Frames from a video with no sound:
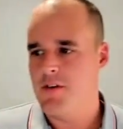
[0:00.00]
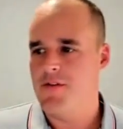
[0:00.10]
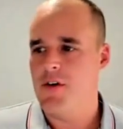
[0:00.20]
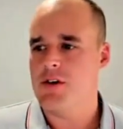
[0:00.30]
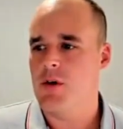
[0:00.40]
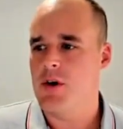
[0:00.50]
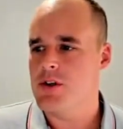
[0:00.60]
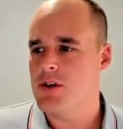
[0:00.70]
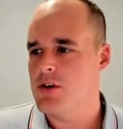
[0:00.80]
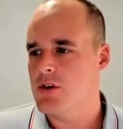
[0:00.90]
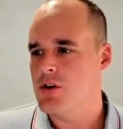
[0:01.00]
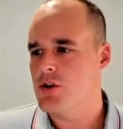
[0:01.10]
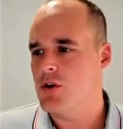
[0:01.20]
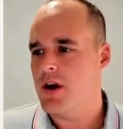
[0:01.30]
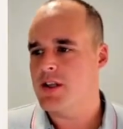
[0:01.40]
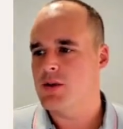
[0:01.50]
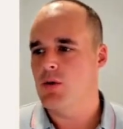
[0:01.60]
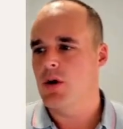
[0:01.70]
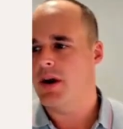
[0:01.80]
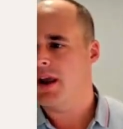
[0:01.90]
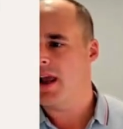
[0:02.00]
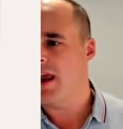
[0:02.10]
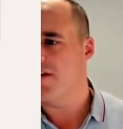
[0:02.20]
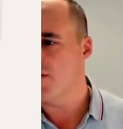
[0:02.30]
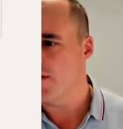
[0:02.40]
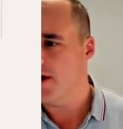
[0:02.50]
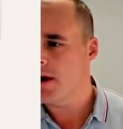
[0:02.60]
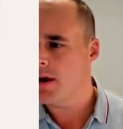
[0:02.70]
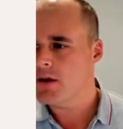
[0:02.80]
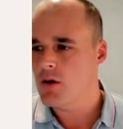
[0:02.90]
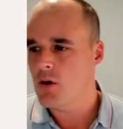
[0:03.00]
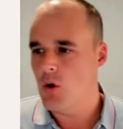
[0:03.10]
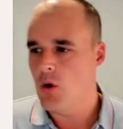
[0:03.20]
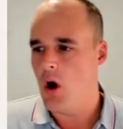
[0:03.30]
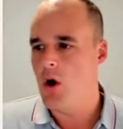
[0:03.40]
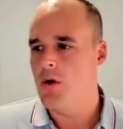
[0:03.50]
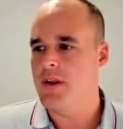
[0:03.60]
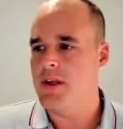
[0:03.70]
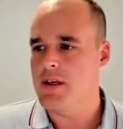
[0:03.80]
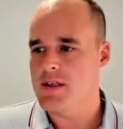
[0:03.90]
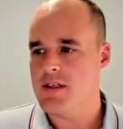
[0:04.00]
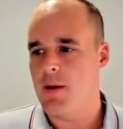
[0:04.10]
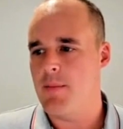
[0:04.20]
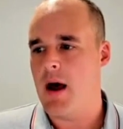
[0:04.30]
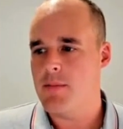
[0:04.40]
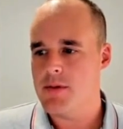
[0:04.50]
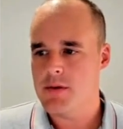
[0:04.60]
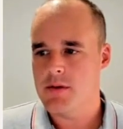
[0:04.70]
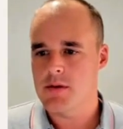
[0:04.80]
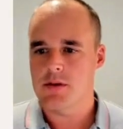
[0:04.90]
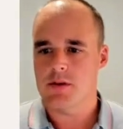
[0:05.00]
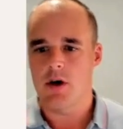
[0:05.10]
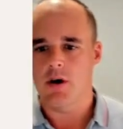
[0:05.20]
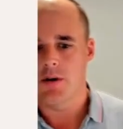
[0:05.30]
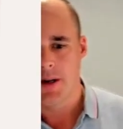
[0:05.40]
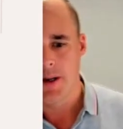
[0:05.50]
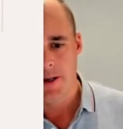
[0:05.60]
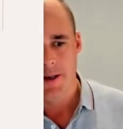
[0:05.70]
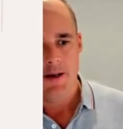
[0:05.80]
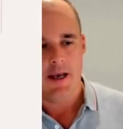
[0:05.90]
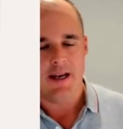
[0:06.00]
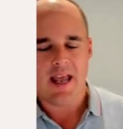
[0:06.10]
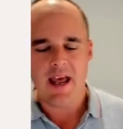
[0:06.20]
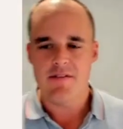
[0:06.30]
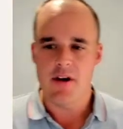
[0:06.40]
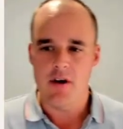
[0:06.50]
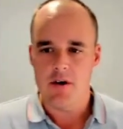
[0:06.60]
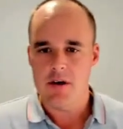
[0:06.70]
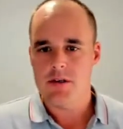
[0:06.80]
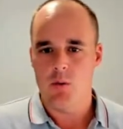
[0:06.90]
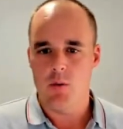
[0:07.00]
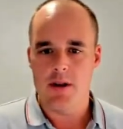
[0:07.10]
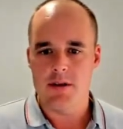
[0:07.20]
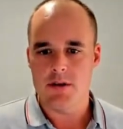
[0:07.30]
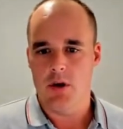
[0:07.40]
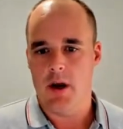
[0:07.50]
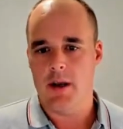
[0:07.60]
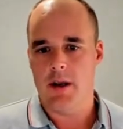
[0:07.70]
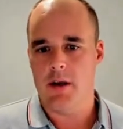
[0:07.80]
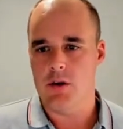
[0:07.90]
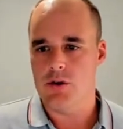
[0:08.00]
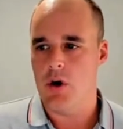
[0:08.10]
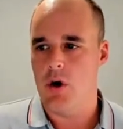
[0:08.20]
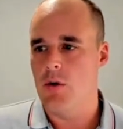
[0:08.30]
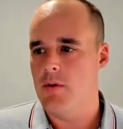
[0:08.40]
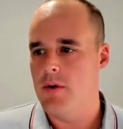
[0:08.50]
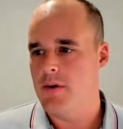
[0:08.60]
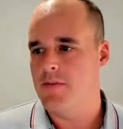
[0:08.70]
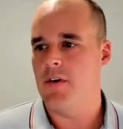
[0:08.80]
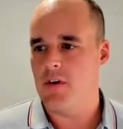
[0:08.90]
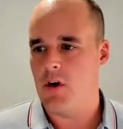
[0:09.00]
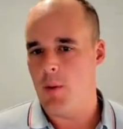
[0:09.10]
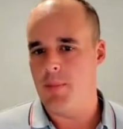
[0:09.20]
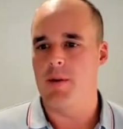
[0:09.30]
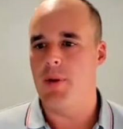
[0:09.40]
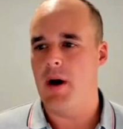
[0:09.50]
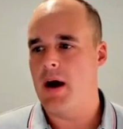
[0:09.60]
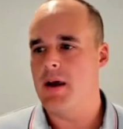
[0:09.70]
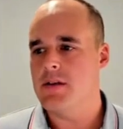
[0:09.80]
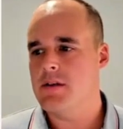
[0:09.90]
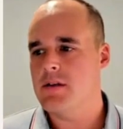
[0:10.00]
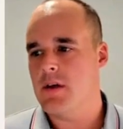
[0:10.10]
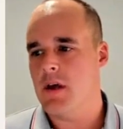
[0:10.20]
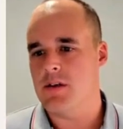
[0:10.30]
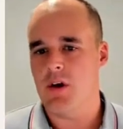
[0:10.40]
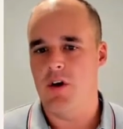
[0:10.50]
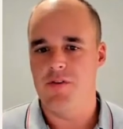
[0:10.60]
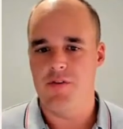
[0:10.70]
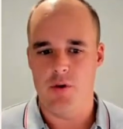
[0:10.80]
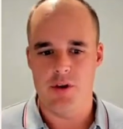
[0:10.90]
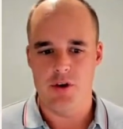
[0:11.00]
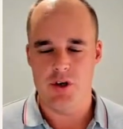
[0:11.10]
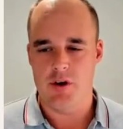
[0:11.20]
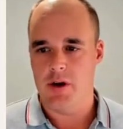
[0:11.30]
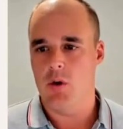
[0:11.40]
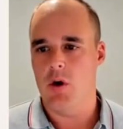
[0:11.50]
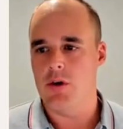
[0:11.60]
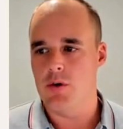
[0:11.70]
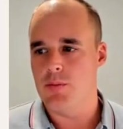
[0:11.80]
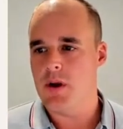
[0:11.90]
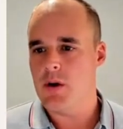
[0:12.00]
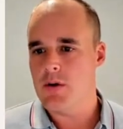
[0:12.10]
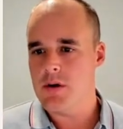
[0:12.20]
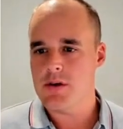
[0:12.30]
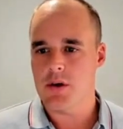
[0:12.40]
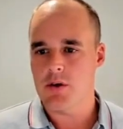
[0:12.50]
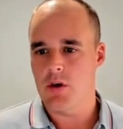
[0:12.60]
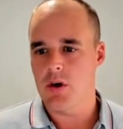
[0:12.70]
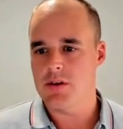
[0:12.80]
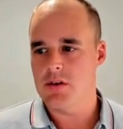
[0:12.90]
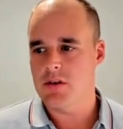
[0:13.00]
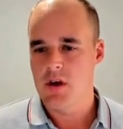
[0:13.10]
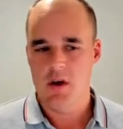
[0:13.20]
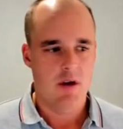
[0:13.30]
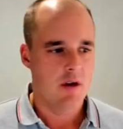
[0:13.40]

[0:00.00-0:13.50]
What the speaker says: So first question, do the shortcuts work everywhere or only in some apps? So it can vary. So ones like Control for copy and paste and so forth are generally quite ubiquitous across